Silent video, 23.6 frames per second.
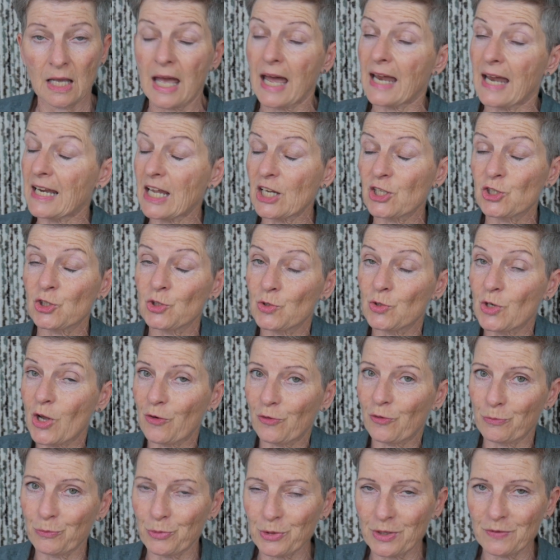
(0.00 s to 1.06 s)
And as you know
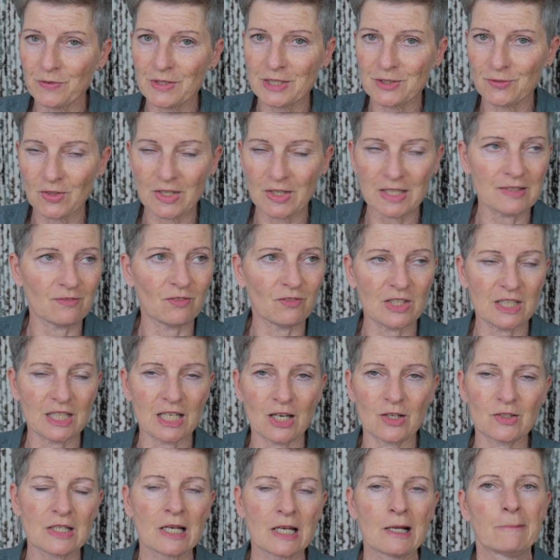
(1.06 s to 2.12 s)
from previous
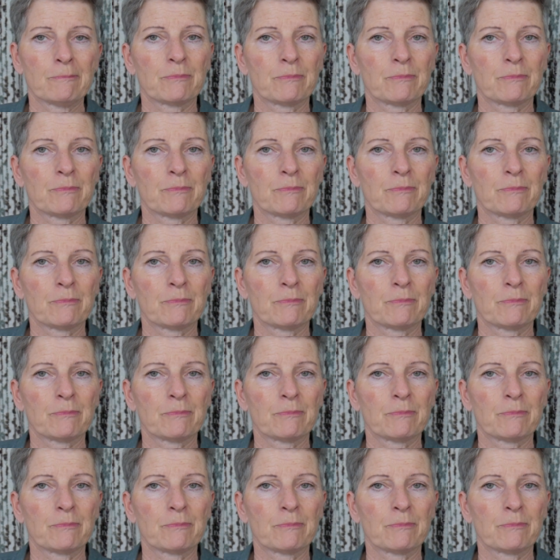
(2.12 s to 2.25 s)
videos,